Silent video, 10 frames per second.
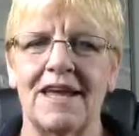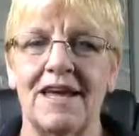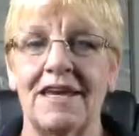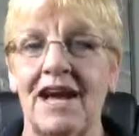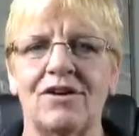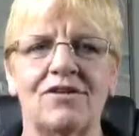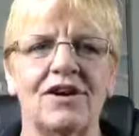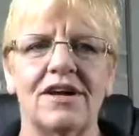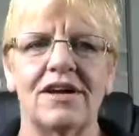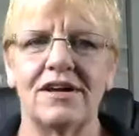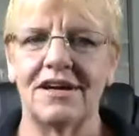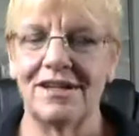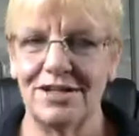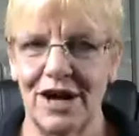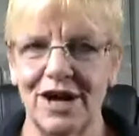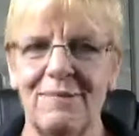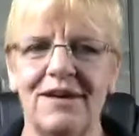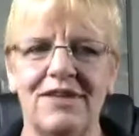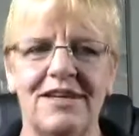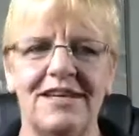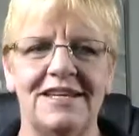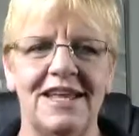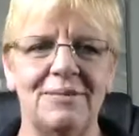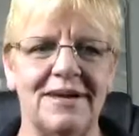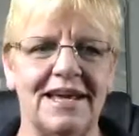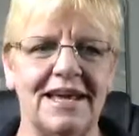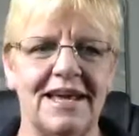Now, you talk about the hidden enemy.